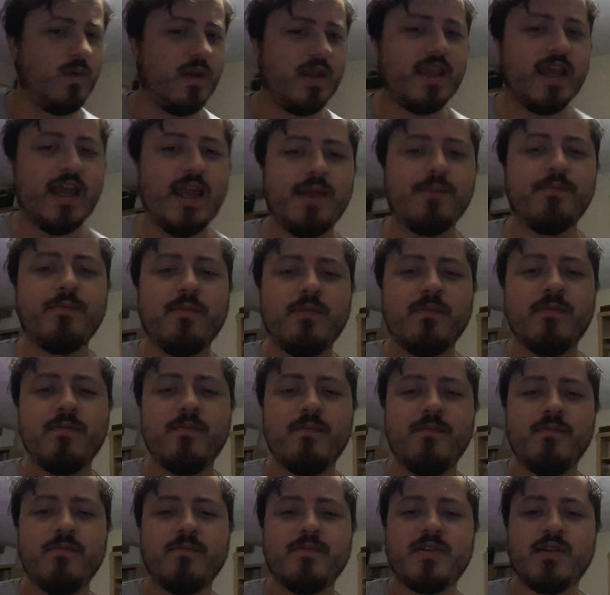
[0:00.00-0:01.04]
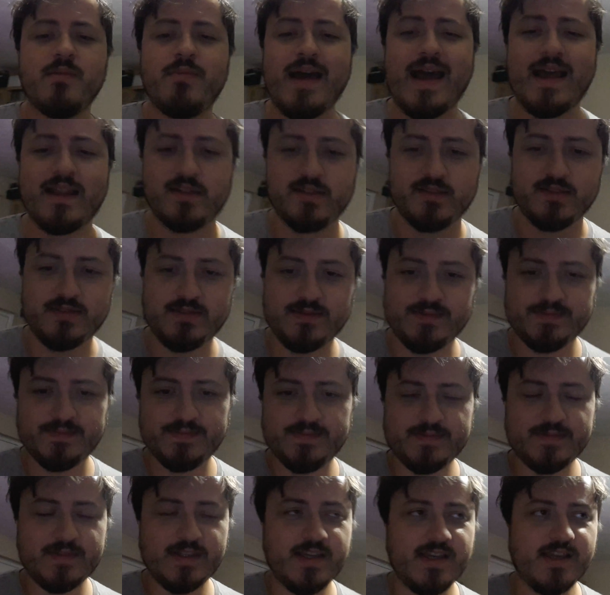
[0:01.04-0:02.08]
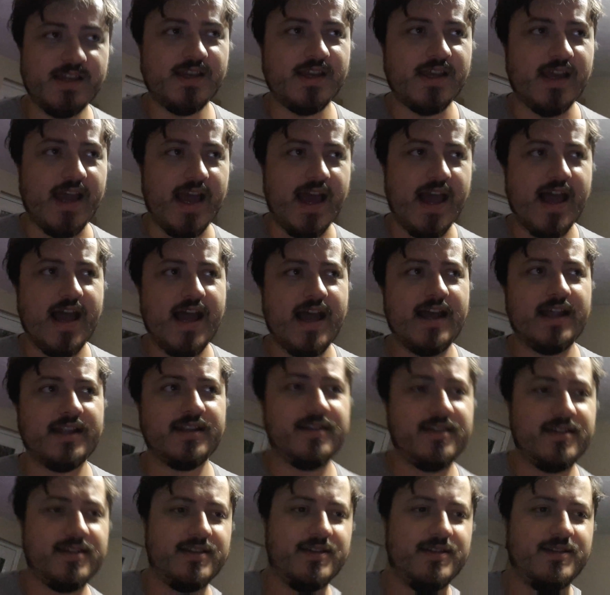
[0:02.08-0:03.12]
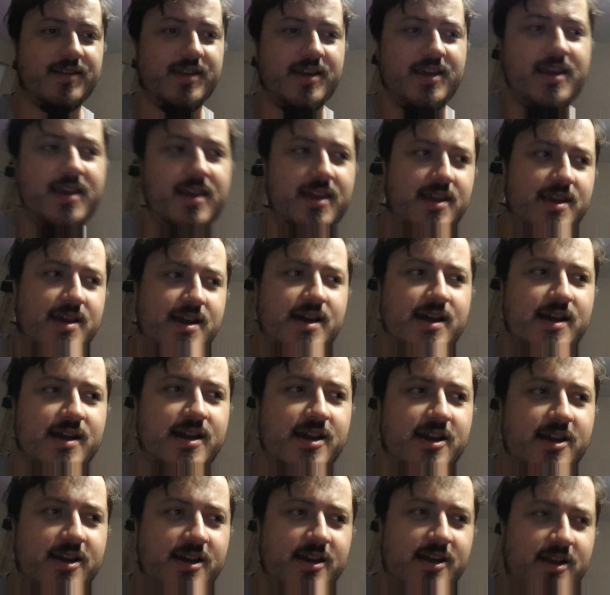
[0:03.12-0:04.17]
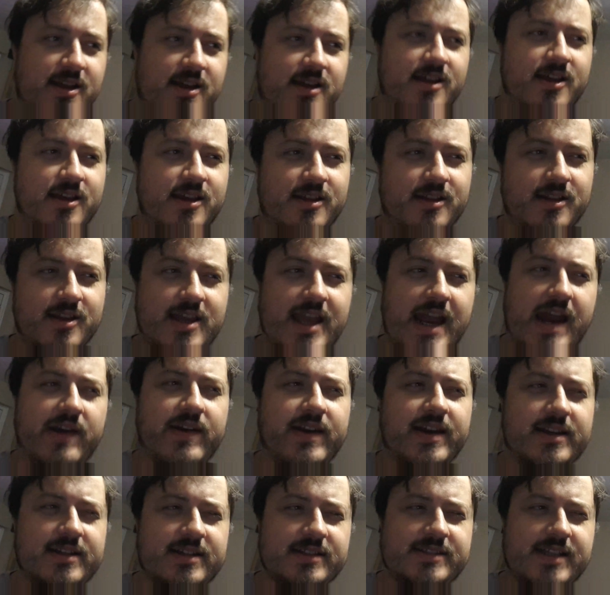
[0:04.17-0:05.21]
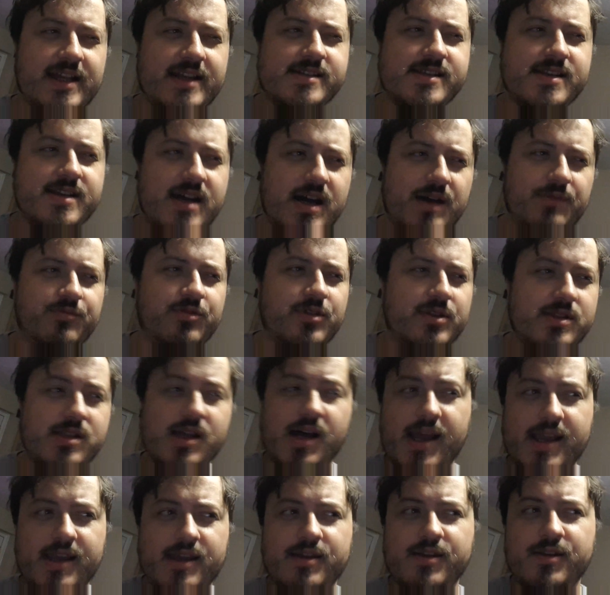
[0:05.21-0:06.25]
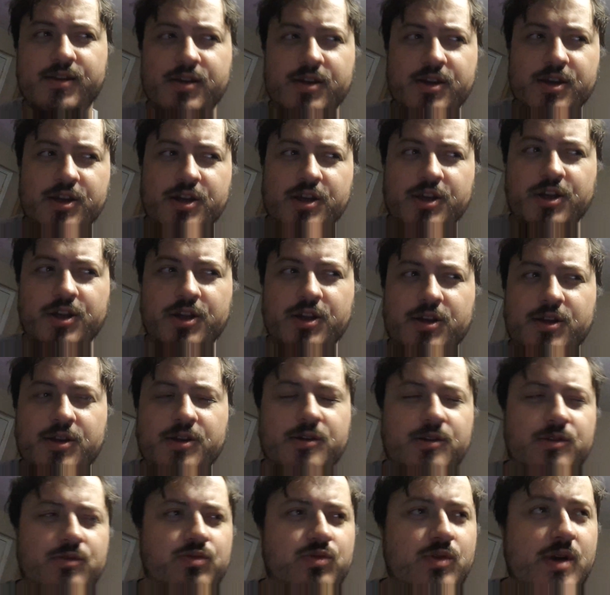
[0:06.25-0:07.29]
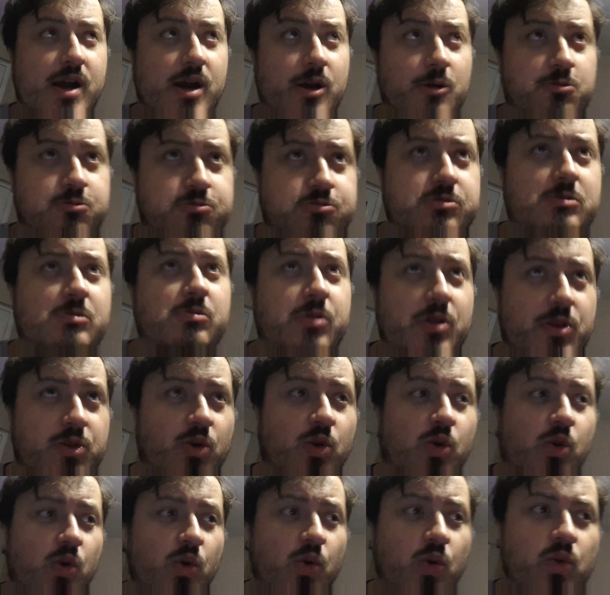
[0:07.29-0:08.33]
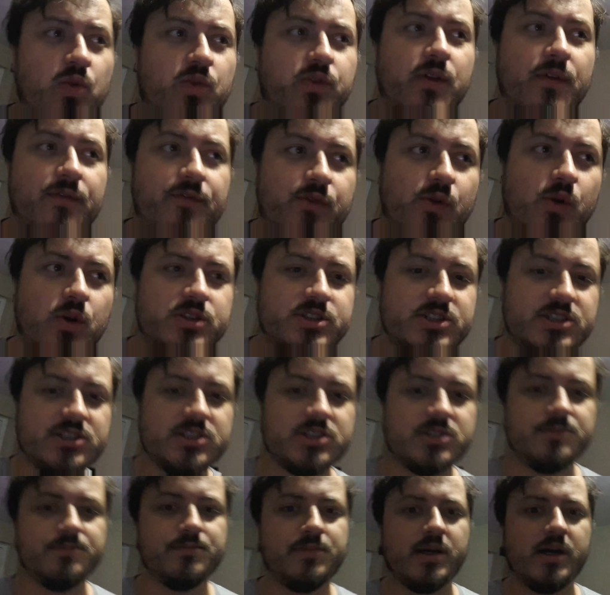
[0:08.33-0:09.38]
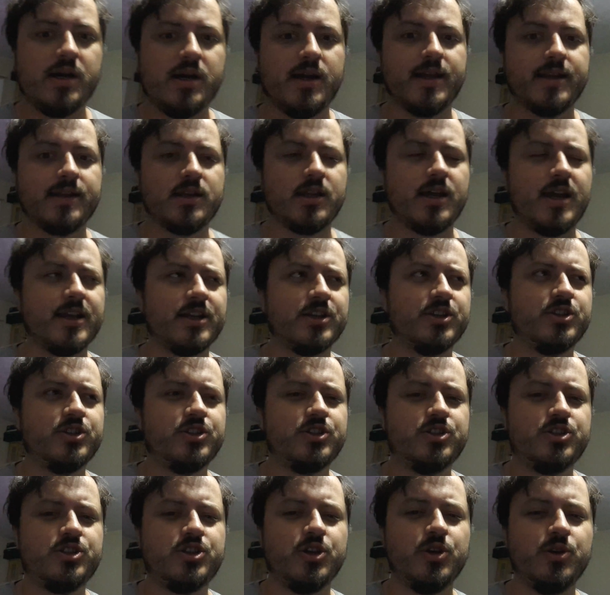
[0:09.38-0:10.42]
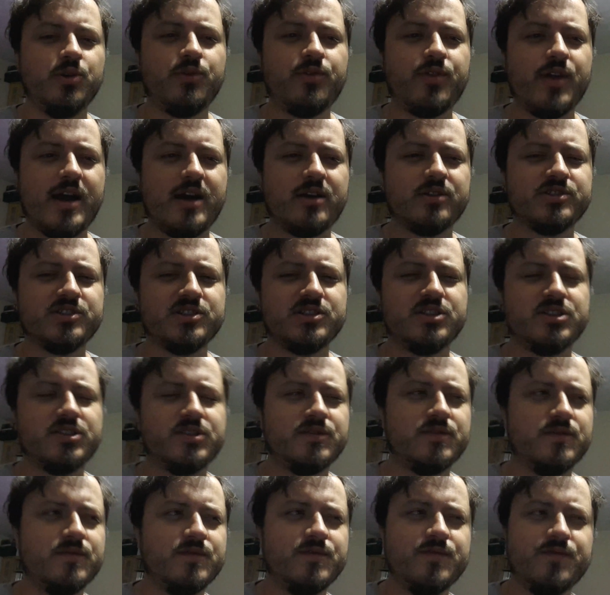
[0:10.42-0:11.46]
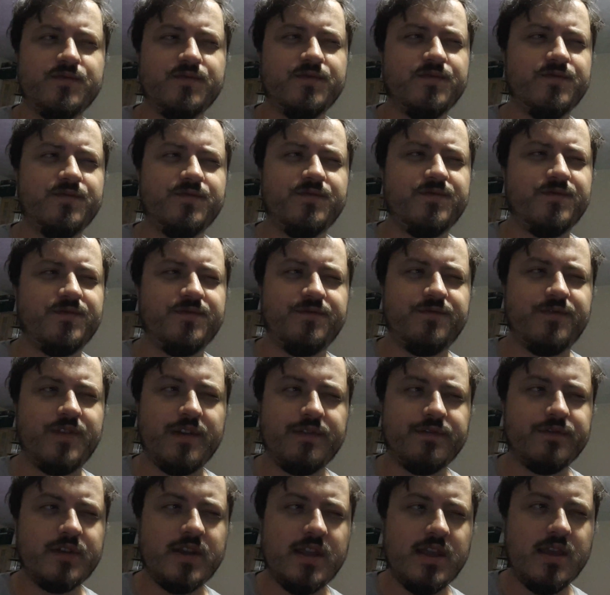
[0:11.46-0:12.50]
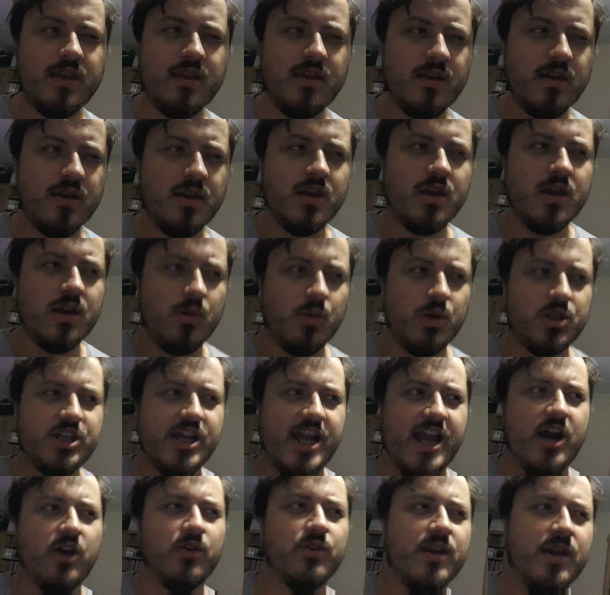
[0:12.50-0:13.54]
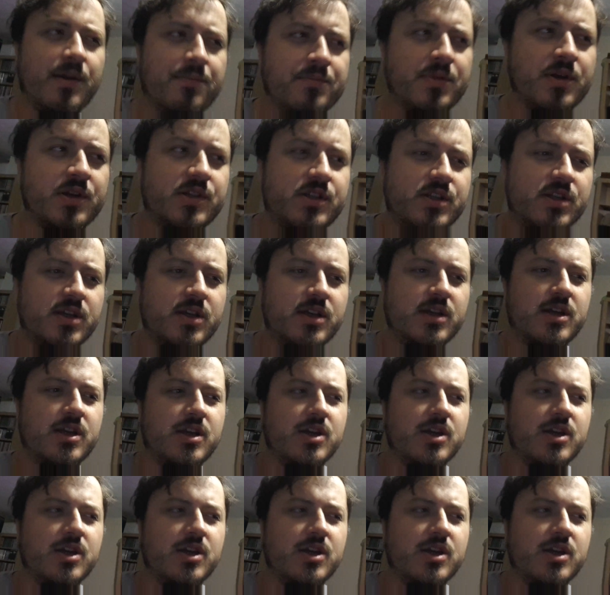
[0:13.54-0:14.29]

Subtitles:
we came to battle, and the characters ended up with, like, well, with all the forces combined, like 2,050, which outnumbered